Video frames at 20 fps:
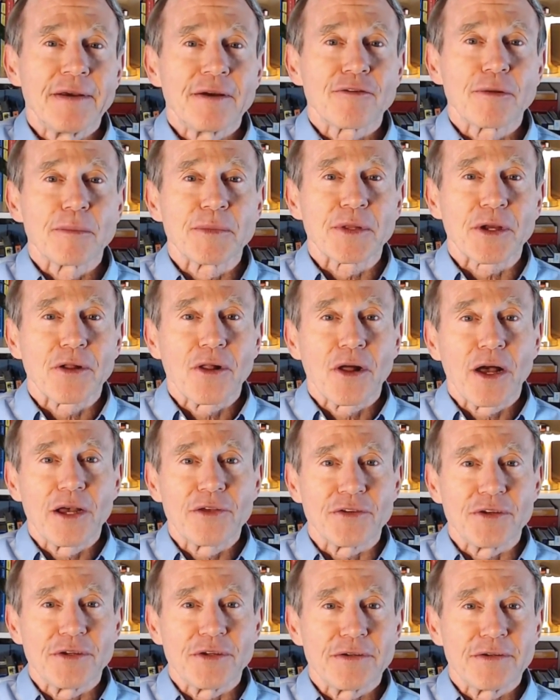from the
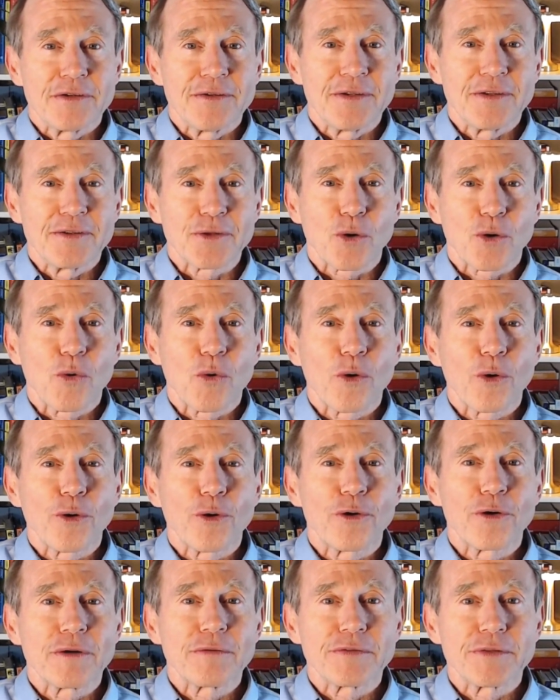closet in the
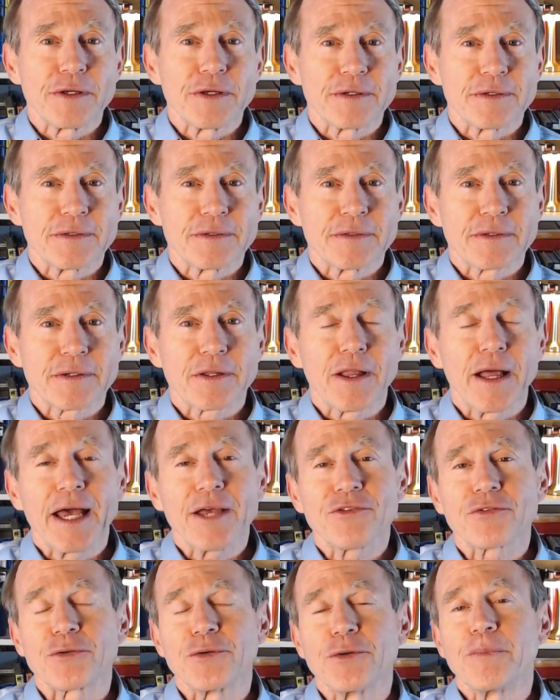corner of the
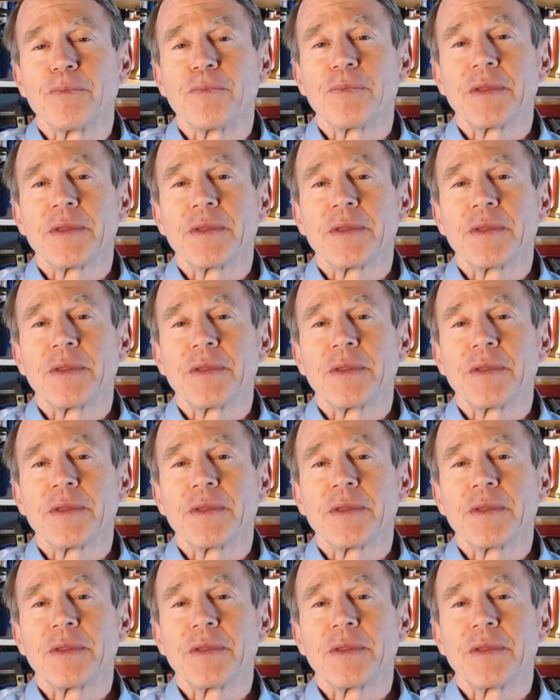classroom.